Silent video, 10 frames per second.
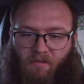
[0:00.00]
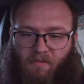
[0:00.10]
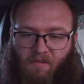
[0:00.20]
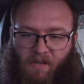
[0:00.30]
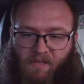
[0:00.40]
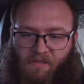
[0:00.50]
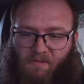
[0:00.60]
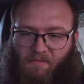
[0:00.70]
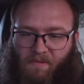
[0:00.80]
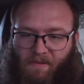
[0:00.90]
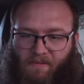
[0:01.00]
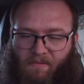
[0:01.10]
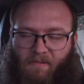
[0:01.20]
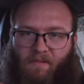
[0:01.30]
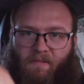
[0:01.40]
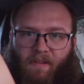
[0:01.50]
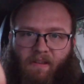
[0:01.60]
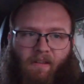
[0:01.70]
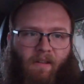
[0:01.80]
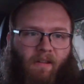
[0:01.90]
Nice, okay.
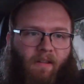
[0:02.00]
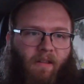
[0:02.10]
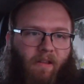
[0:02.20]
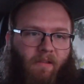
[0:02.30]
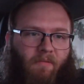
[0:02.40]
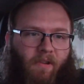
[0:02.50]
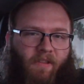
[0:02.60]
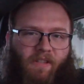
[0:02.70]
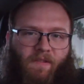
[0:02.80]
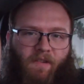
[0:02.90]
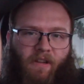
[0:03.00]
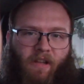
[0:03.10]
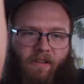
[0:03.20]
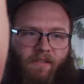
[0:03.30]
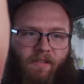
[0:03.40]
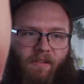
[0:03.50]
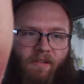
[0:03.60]
And one of these for you guys.